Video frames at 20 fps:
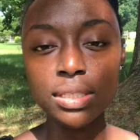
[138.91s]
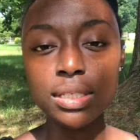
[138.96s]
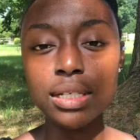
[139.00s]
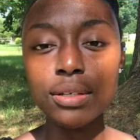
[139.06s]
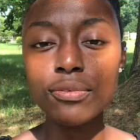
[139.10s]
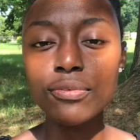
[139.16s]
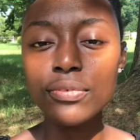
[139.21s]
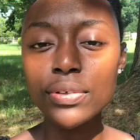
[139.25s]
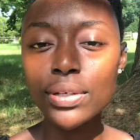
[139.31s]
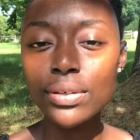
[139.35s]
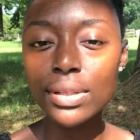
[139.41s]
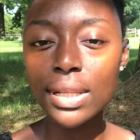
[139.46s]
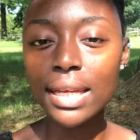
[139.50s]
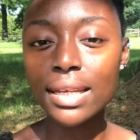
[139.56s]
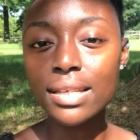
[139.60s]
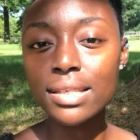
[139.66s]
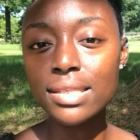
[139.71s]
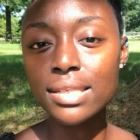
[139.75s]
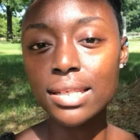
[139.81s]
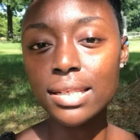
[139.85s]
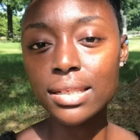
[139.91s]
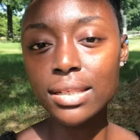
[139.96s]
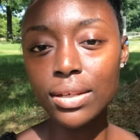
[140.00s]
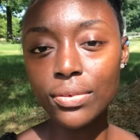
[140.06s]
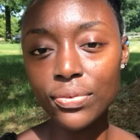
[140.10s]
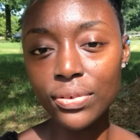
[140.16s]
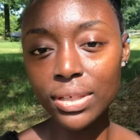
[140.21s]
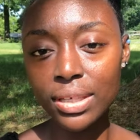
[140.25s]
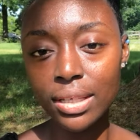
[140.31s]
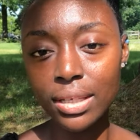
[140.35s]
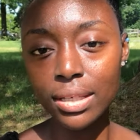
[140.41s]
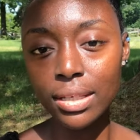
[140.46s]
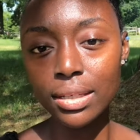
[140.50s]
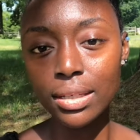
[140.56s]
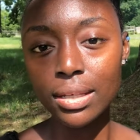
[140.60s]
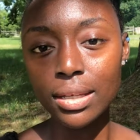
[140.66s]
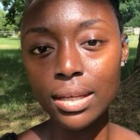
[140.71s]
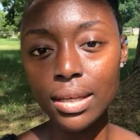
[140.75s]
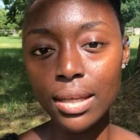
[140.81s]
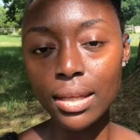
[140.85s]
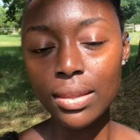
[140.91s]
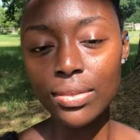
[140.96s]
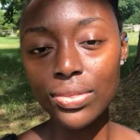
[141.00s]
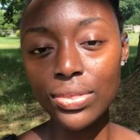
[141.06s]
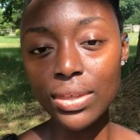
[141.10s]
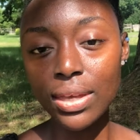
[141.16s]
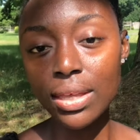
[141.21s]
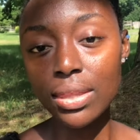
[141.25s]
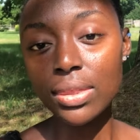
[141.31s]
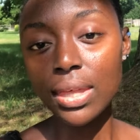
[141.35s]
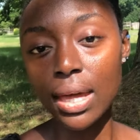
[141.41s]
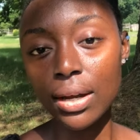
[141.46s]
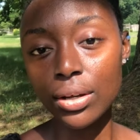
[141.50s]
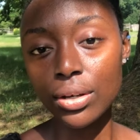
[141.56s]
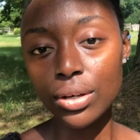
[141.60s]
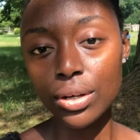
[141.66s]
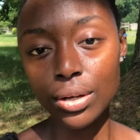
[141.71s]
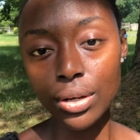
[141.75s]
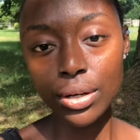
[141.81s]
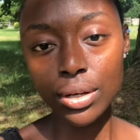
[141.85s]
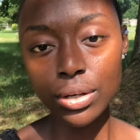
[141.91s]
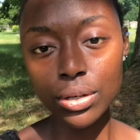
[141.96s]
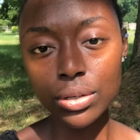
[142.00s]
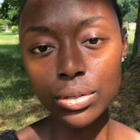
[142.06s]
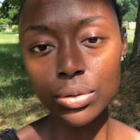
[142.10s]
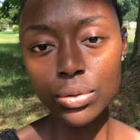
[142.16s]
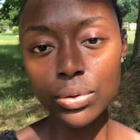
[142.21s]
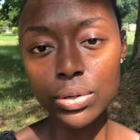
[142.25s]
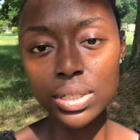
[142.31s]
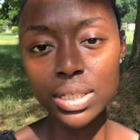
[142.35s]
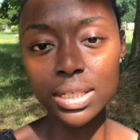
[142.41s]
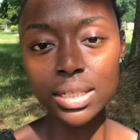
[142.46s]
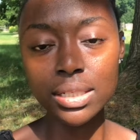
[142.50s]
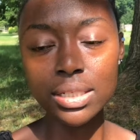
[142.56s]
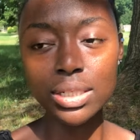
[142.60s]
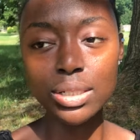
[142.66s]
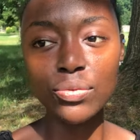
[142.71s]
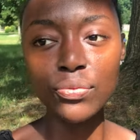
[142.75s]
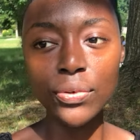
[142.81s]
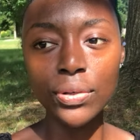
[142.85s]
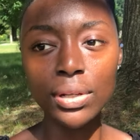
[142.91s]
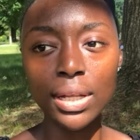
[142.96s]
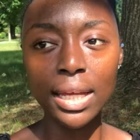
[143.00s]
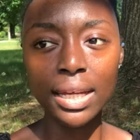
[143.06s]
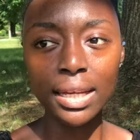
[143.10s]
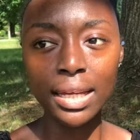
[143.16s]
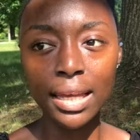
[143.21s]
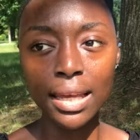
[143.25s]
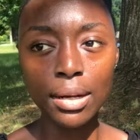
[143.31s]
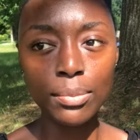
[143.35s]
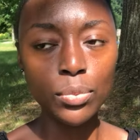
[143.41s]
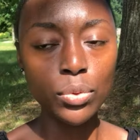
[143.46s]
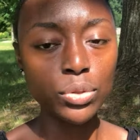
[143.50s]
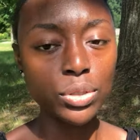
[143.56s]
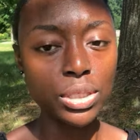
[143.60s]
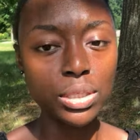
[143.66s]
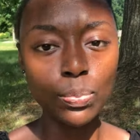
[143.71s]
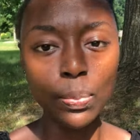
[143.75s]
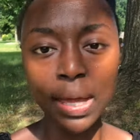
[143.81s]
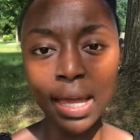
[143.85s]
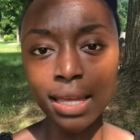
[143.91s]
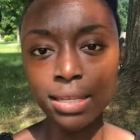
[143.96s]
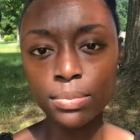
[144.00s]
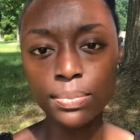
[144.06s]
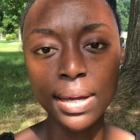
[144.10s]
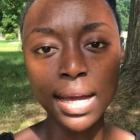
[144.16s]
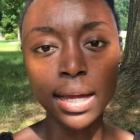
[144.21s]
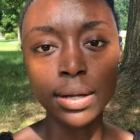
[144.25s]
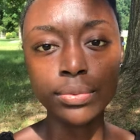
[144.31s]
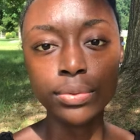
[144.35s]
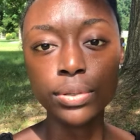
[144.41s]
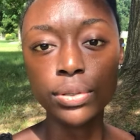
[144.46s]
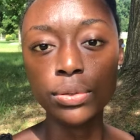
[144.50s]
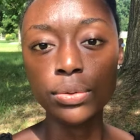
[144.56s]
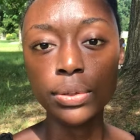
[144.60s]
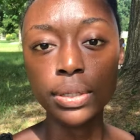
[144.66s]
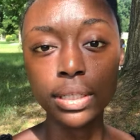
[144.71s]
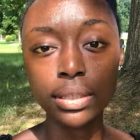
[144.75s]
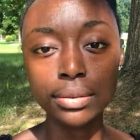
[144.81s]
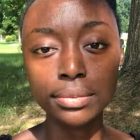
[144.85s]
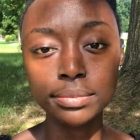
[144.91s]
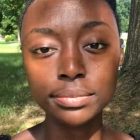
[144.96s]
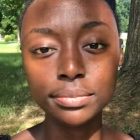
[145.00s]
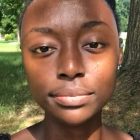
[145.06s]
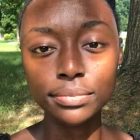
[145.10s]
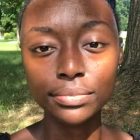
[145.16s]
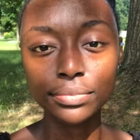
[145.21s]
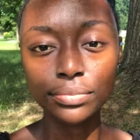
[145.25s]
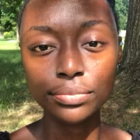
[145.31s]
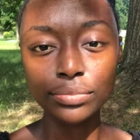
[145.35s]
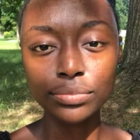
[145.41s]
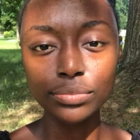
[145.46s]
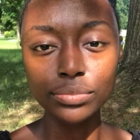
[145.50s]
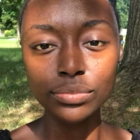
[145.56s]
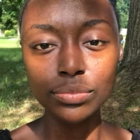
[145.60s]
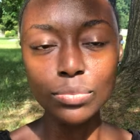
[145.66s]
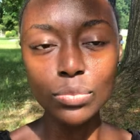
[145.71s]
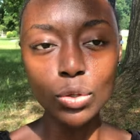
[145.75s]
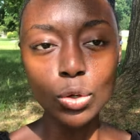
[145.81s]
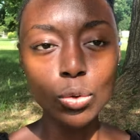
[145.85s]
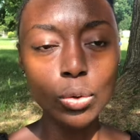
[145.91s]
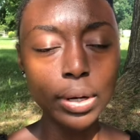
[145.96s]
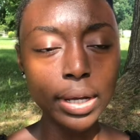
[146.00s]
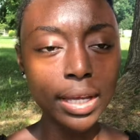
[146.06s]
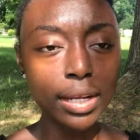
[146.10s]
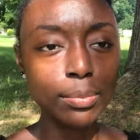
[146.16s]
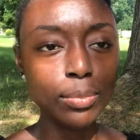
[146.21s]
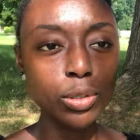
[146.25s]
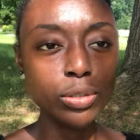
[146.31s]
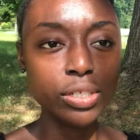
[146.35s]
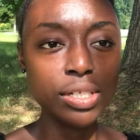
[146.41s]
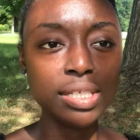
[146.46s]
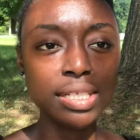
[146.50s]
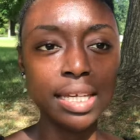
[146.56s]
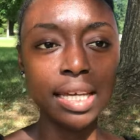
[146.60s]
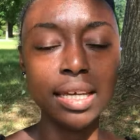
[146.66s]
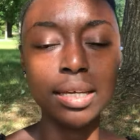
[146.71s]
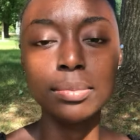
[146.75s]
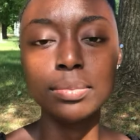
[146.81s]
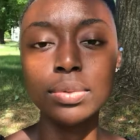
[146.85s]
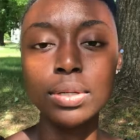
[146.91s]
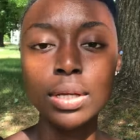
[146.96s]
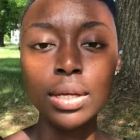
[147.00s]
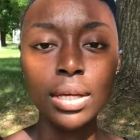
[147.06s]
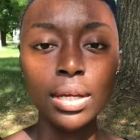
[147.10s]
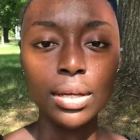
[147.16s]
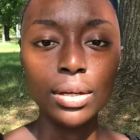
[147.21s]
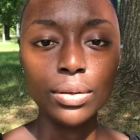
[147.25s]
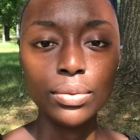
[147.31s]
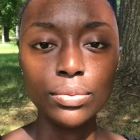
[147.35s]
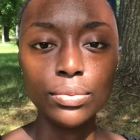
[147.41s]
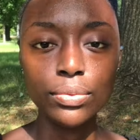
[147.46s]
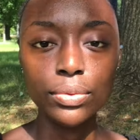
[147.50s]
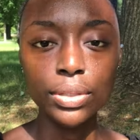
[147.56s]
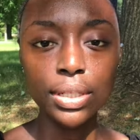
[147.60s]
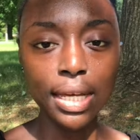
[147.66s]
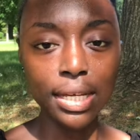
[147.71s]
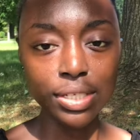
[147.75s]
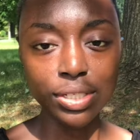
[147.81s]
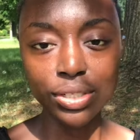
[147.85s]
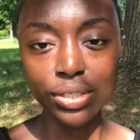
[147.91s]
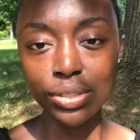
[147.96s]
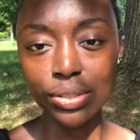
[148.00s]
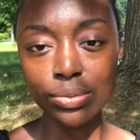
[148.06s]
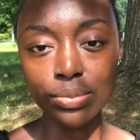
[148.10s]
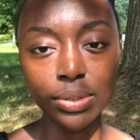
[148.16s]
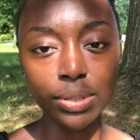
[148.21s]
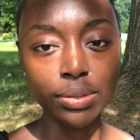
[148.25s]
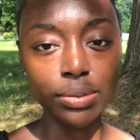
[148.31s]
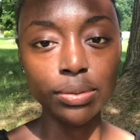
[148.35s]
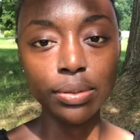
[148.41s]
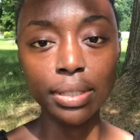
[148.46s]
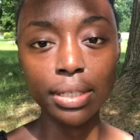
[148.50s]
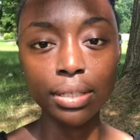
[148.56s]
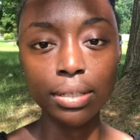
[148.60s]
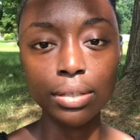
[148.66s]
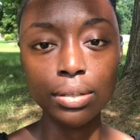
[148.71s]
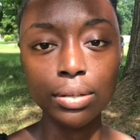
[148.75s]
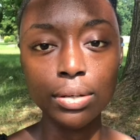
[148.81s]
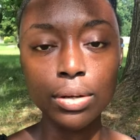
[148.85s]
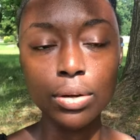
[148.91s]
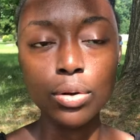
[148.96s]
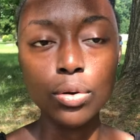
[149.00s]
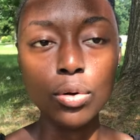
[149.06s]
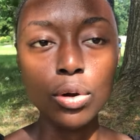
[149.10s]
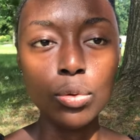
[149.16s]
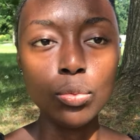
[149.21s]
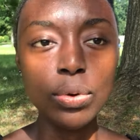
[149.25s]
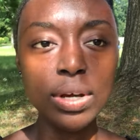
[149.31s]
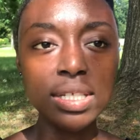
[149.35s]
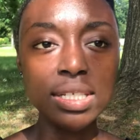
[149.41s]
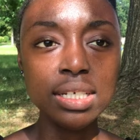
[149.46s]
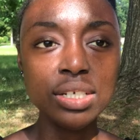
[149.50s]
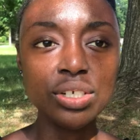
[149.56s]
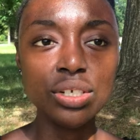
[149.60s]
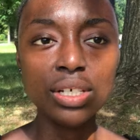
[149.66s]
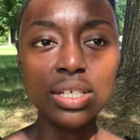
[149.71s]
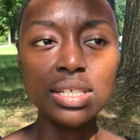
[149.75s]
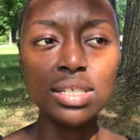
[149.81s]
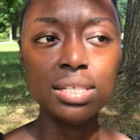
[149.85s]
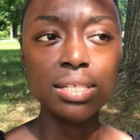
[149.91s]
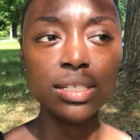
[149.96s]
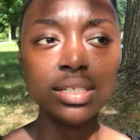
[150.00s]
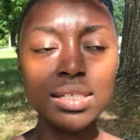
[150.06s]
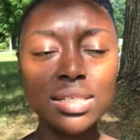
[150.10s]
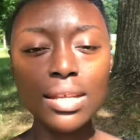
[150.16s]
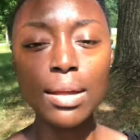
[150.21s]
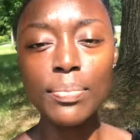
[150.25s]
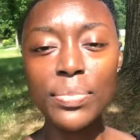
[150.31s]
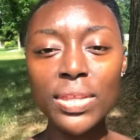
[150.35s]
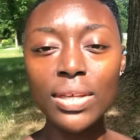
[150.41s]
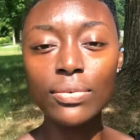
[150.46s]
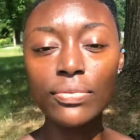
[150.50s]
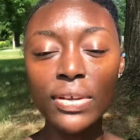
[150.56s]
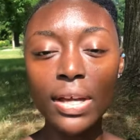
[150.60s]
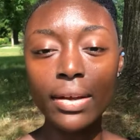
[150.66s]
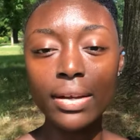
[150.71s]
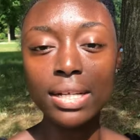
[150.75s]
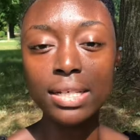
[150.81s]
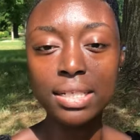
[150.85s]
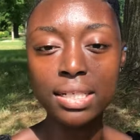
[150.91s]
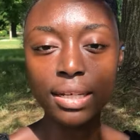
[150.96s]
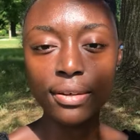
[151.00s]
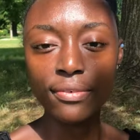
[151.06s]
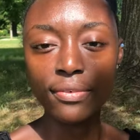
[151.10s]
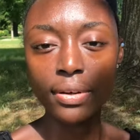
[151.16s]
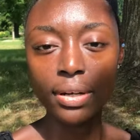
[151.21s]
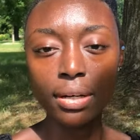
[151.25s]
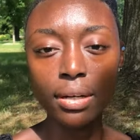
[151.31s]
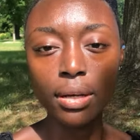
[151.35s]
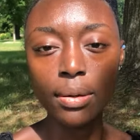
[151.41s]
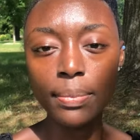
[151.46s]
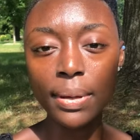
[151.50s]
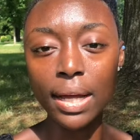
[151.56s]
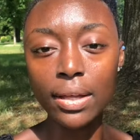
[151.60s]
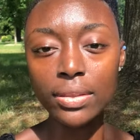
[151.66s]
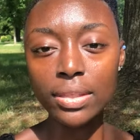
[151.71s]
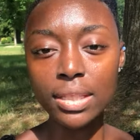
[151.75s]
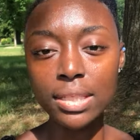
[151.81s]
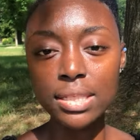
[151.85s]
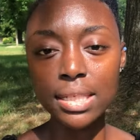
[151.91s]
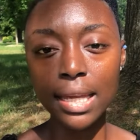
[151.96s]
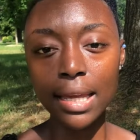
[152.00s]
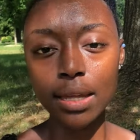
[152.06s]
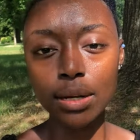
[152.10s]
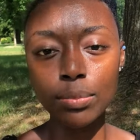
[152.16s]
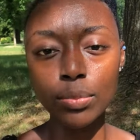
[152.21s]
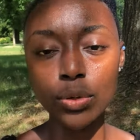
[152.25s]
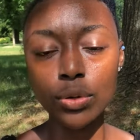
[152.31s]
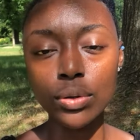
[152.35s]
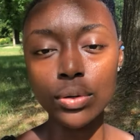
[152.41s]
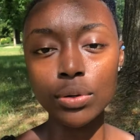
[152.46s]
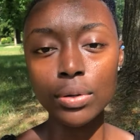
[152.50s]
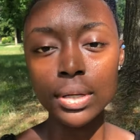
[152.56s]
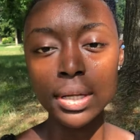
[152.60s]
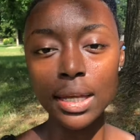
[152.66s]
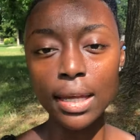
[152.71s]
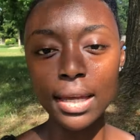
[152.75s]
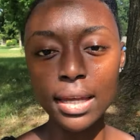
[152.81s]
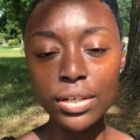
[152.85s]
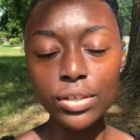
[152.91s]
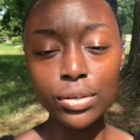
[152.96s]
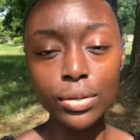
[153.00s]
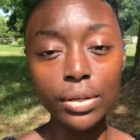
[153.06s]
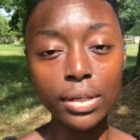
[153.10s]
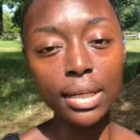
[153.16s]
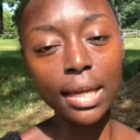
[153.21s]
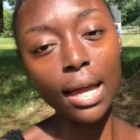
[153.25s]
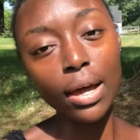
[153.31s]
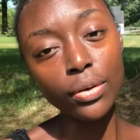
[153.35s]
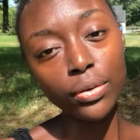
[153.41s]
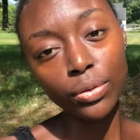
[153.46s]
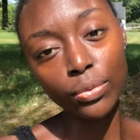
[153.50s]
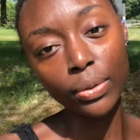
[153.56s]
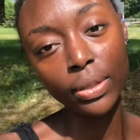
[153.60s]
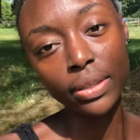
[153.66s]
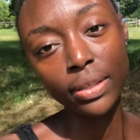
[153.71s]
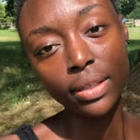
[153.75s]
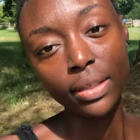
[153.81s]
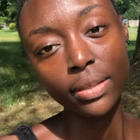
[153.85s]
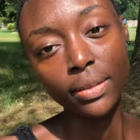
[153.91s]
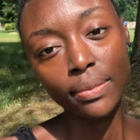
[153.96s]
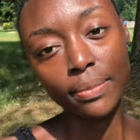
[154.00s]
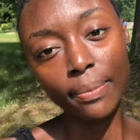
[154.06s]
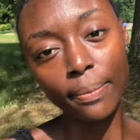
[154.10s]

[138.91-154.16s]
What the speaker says: Did it feel like a significant thing that occurred, or did it just feel like an animal just passed by real quick, or an animal just came next to you real quick, or was it just something very different about this animal and your encounter with it?